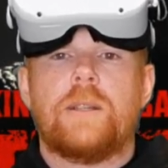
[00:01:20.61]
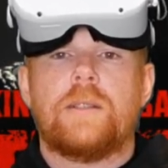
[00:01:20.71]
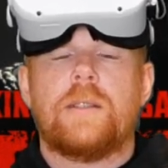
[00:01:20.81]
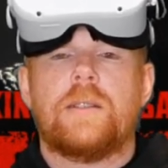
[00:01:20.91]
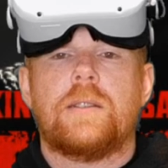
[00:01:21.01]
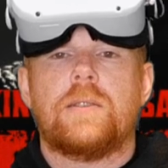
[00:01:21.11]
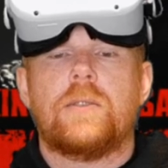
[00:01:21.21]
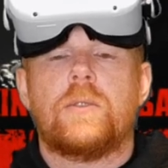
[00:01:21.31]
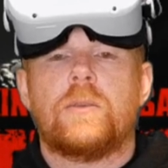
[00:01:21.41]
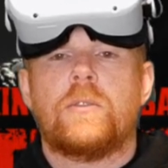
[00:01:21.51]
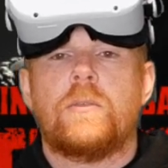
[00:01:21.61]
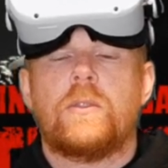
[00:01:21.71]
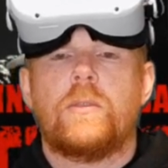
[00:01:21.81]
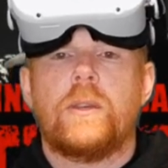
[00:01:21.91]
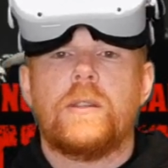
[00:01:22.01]
headset because it took up so
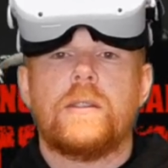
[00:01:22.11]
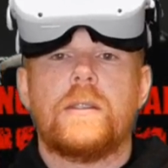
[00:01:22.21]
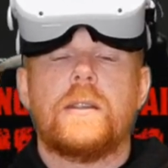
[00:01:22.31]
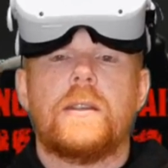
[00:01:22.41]
much space,